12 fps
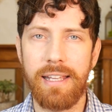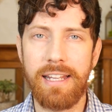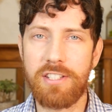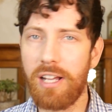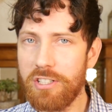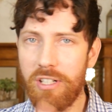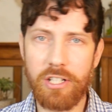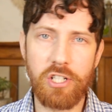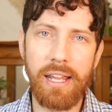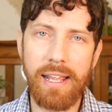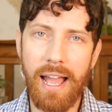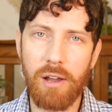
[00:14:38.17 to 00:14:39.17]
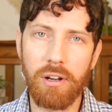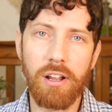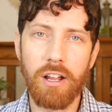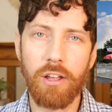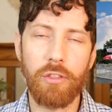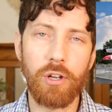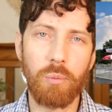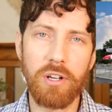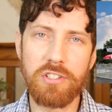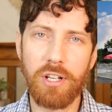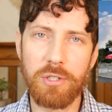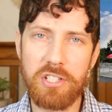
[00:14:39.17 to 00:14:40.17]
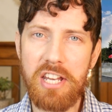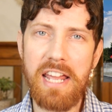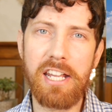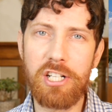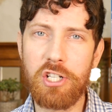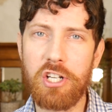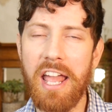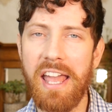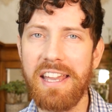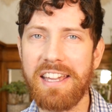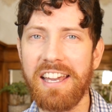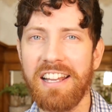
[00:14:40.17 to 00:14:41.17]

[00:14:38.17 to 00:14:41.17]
It does not shake out. There was no steak and shake